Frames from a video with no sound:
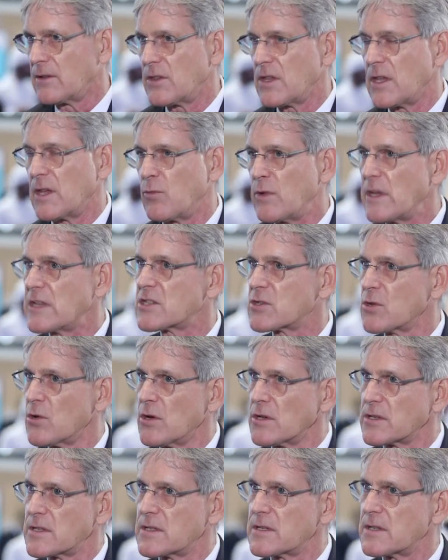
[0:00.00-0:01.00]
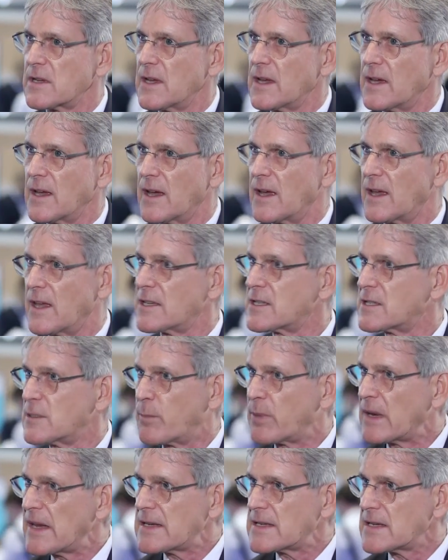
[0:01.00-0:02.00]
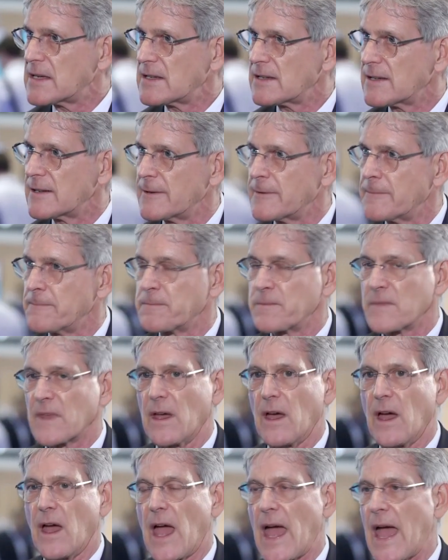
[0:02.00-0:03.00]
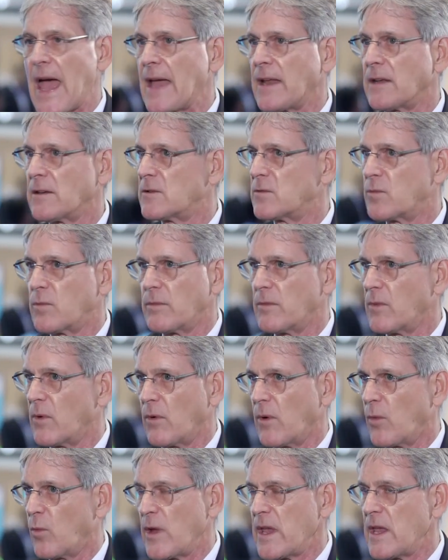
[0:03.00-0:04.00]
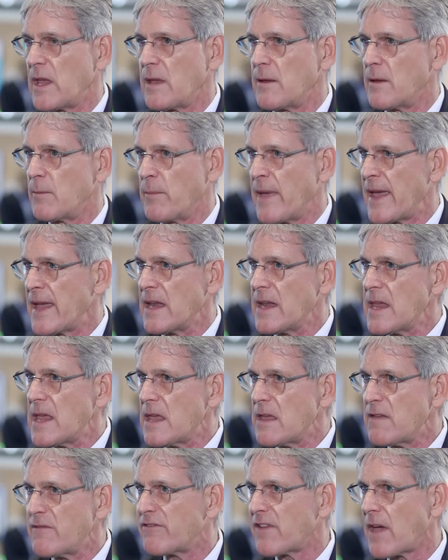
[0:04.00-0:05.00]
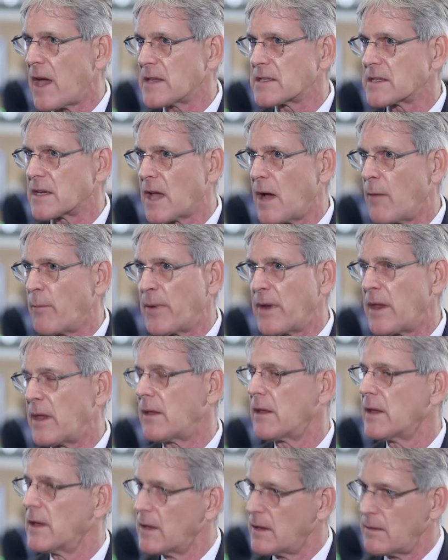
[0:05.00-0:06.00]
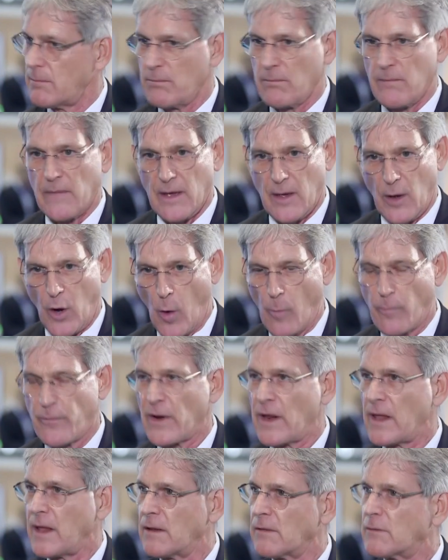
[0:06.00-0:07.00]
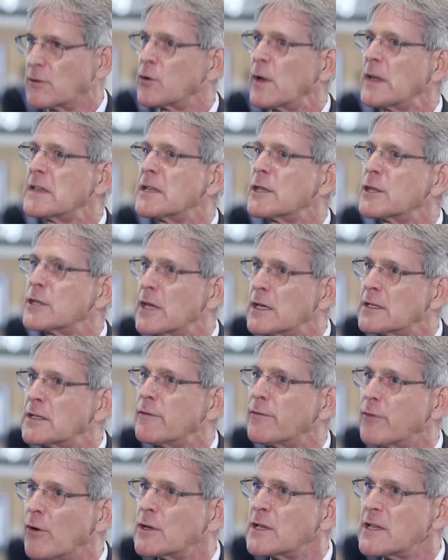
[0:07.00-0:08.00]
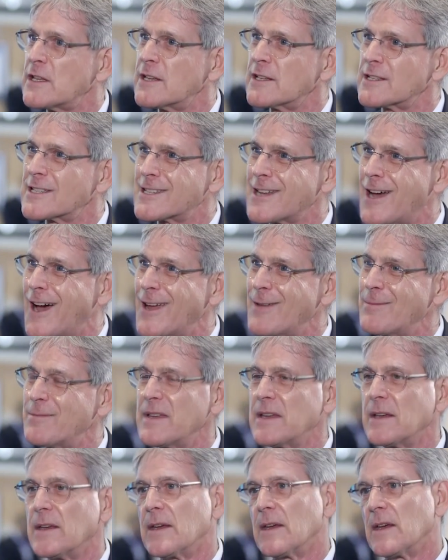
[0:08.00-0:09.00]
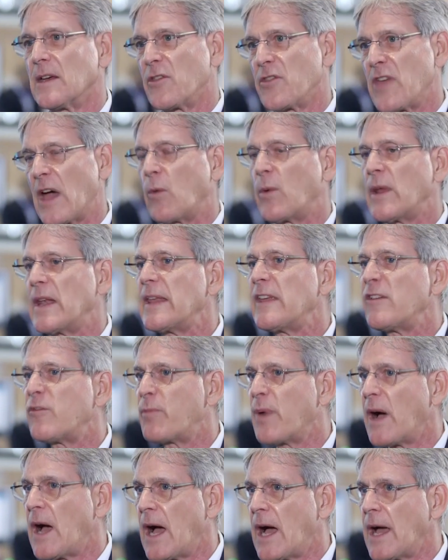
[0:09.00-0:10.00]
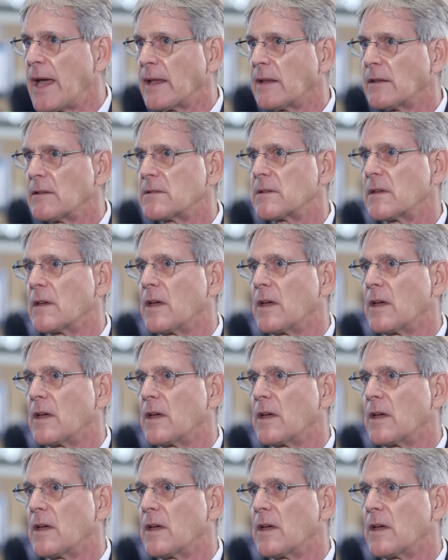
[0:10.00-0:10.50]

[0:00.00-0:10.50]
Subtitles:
the resource is depleted and we may leave as a company, hopefully in 20, 30, 40 years' time, that we leave behind